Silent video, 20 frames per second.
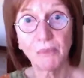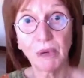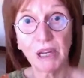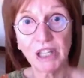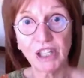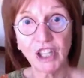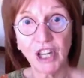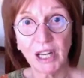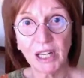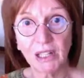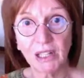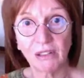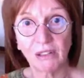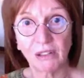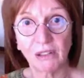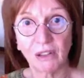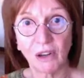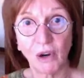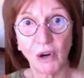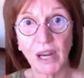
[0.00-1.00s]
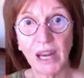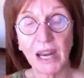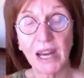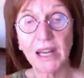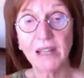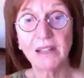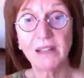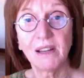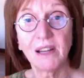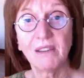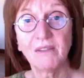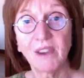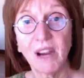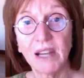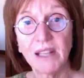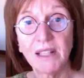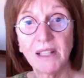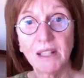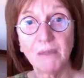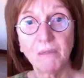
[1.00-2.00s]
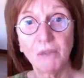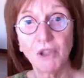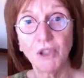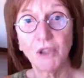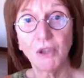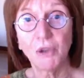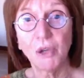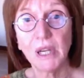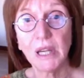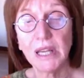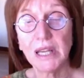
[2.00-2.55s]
my channel, okay? Invite them to